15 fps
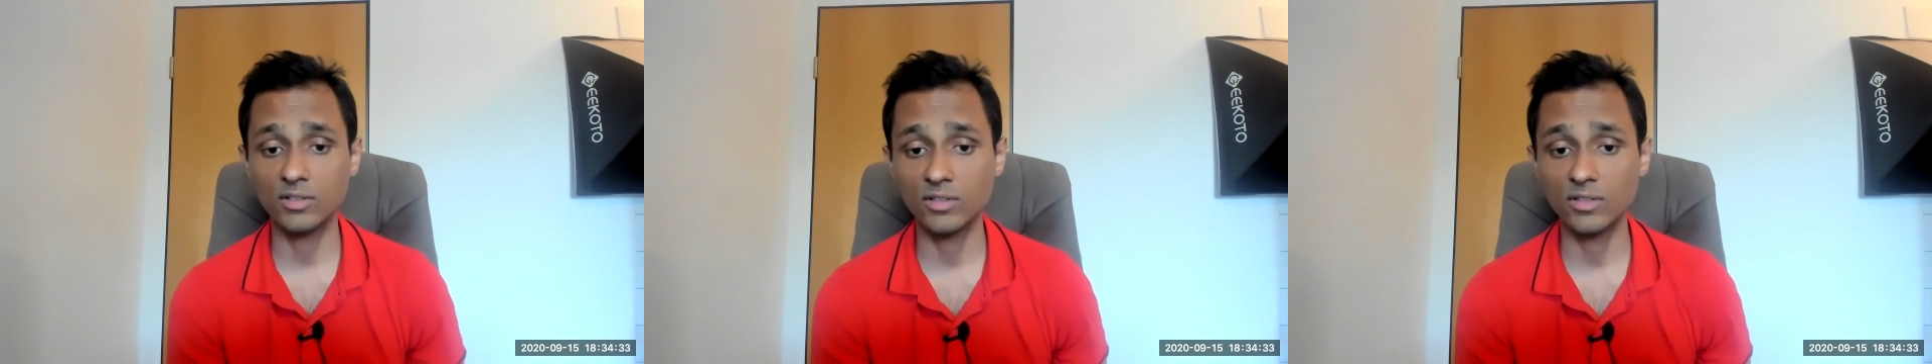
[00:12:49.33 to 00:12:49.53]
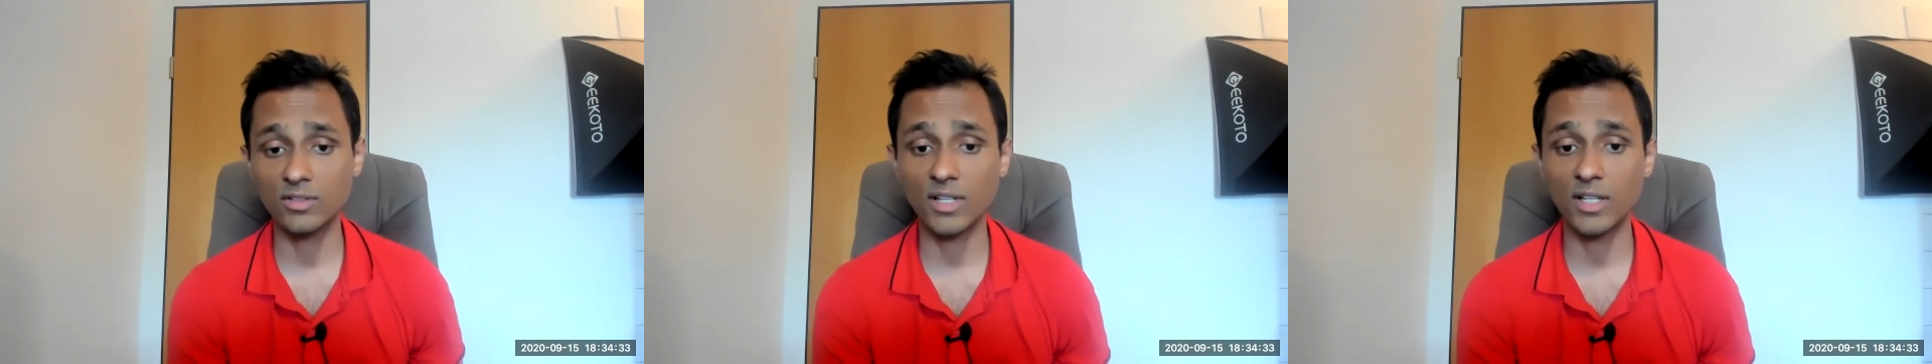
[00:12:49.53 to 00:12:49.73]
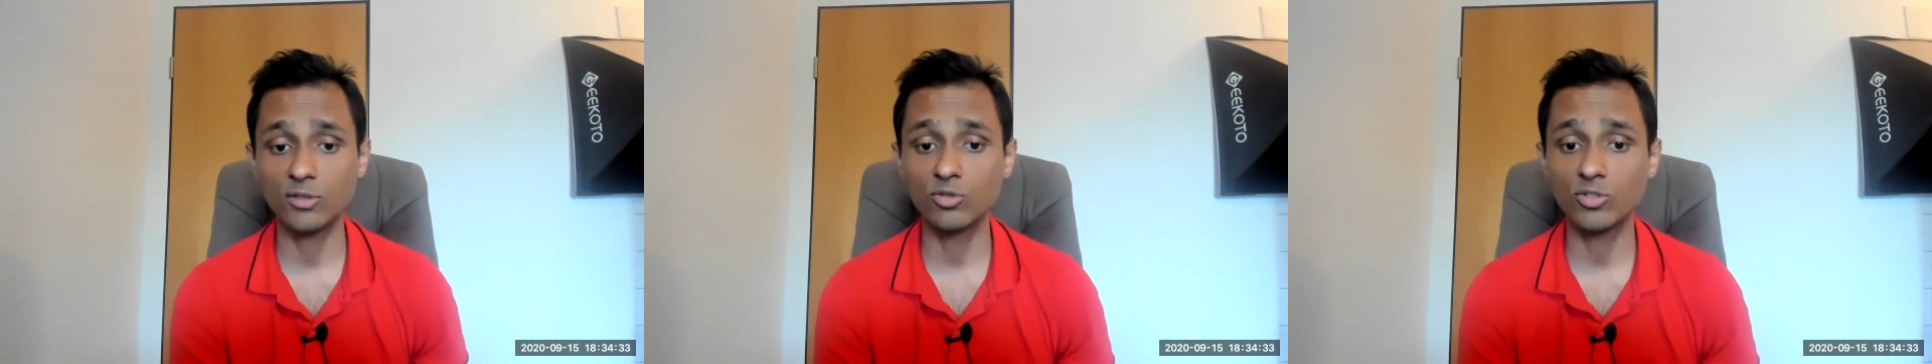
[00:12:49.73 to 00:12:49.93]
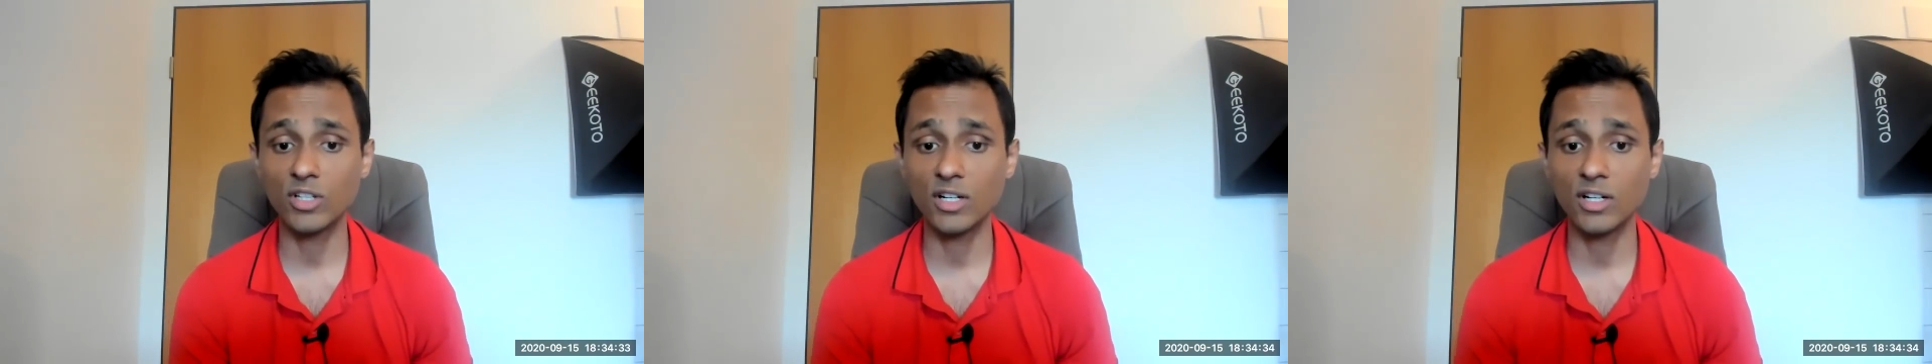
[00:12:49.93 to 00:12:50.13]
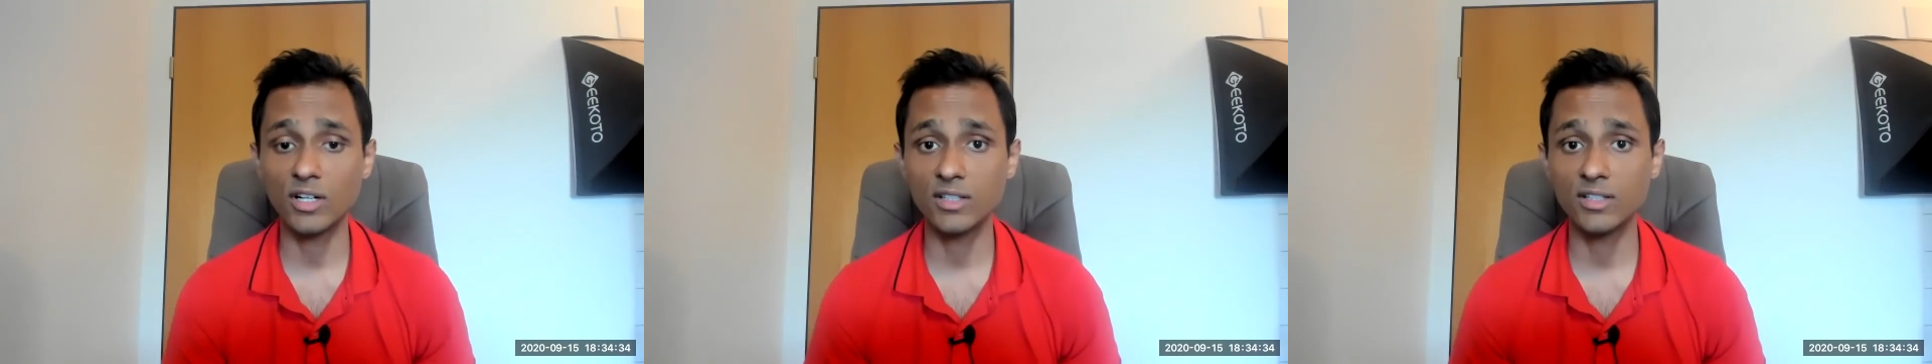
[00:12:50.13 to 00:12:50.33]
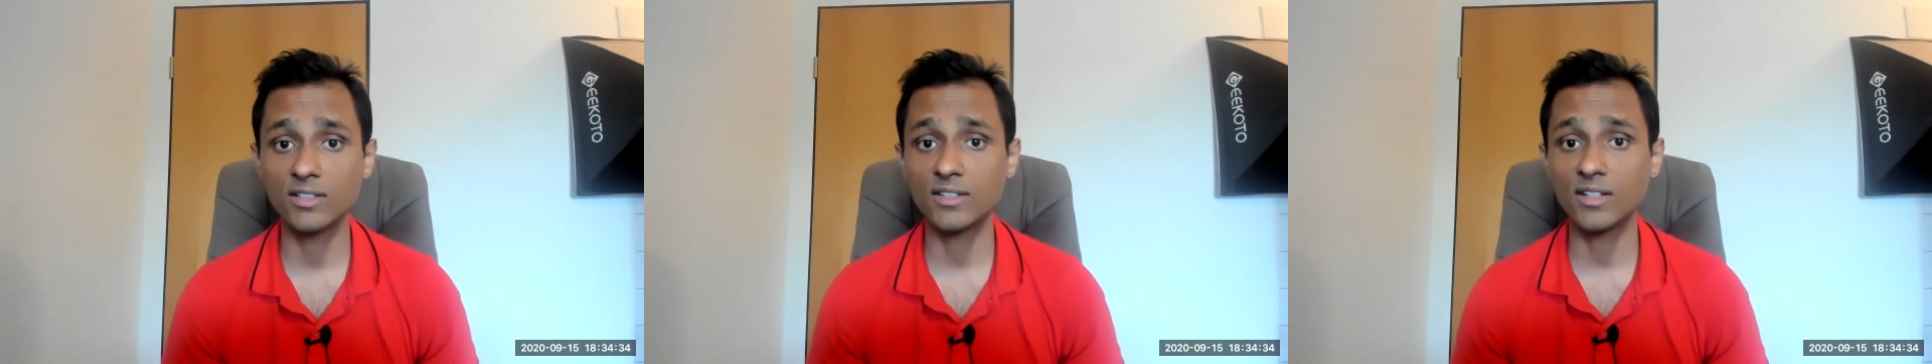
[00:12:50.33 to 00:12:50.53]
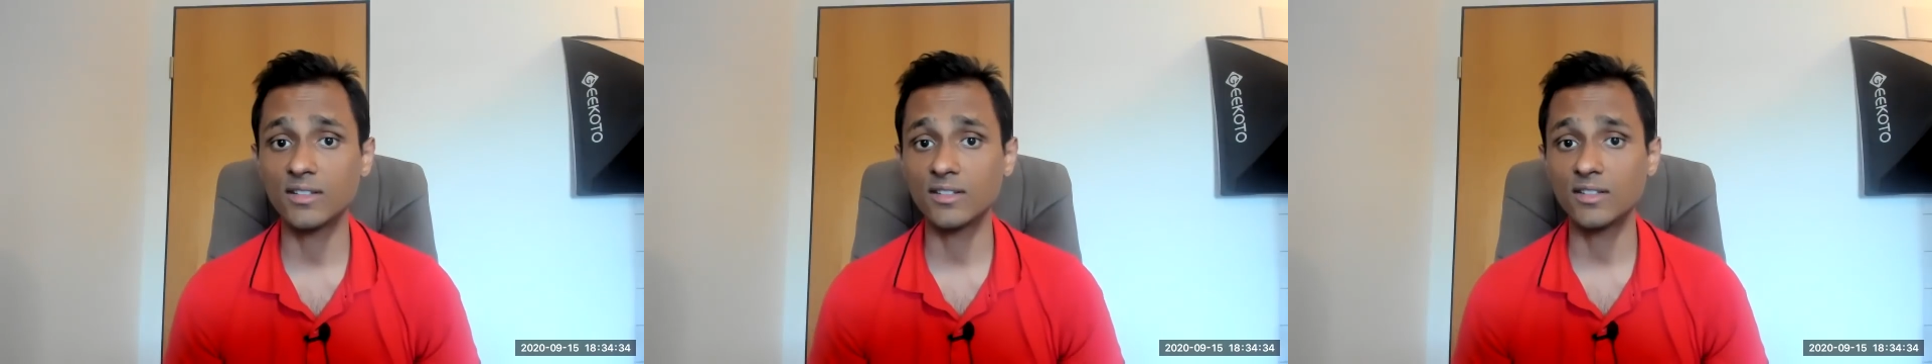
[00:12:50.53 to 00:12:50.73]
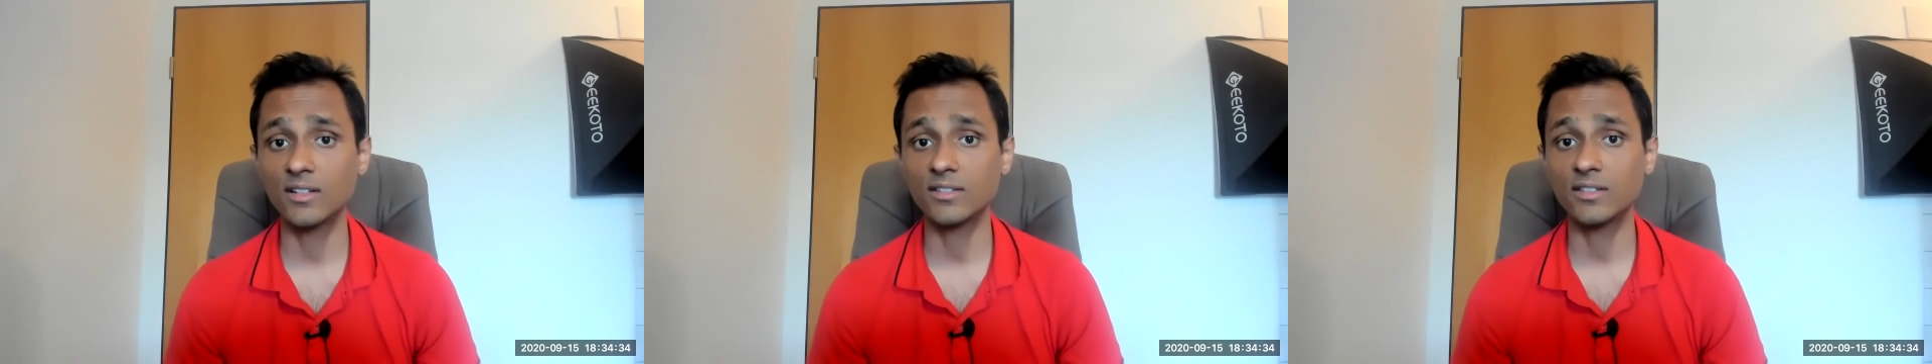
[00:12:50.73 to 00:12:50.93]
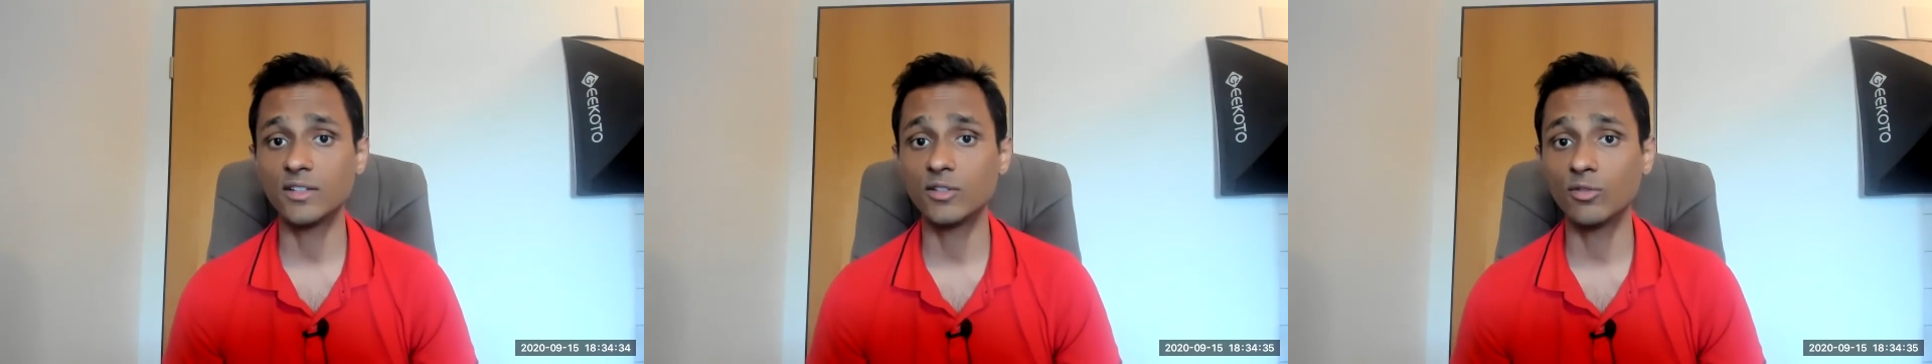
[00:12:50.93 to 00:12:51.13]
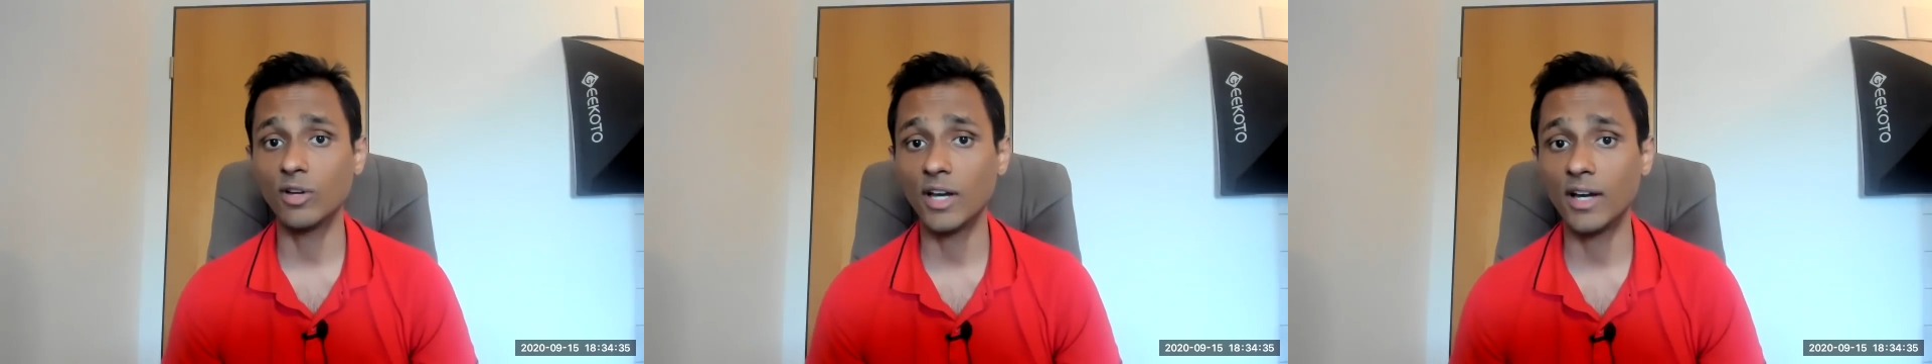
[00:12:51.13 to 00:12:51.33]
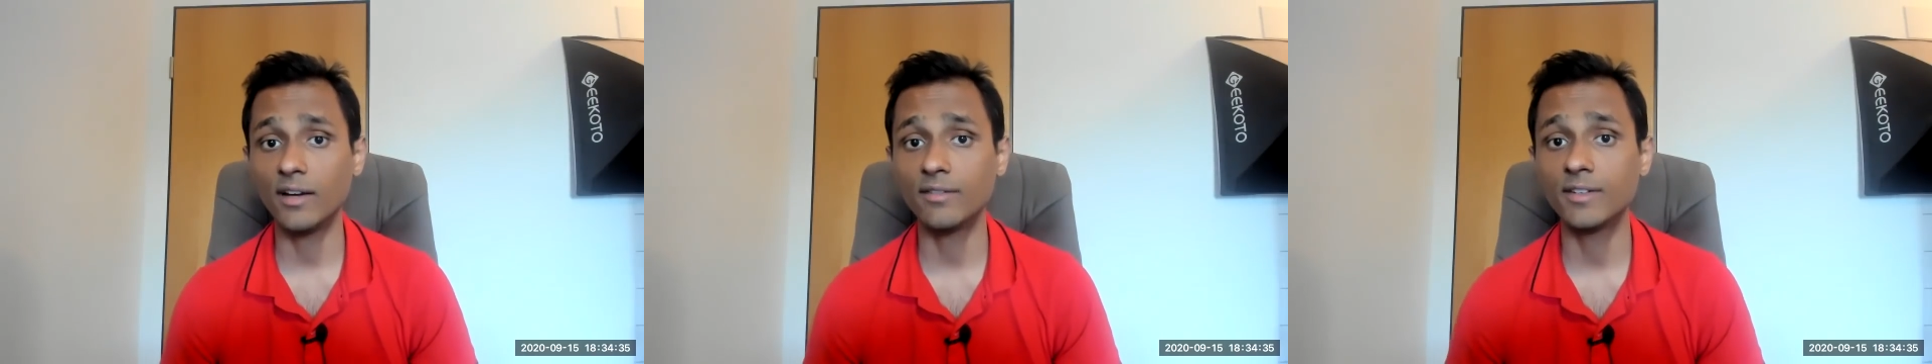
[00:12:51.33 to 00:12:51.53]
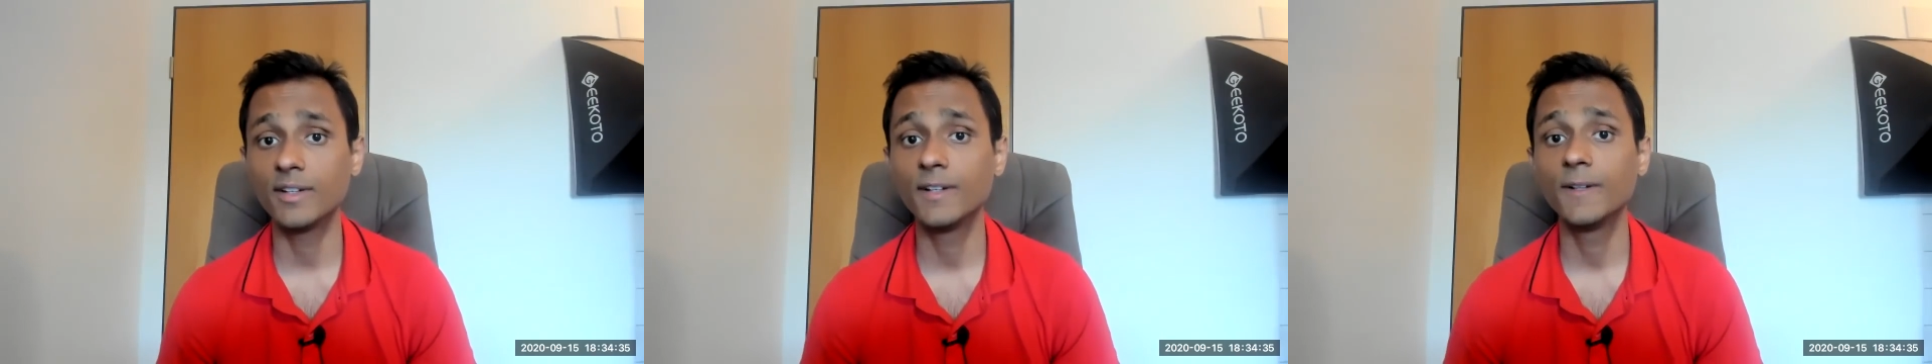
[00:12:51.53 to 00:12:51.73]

the sadhu sangha, the satsang that you have.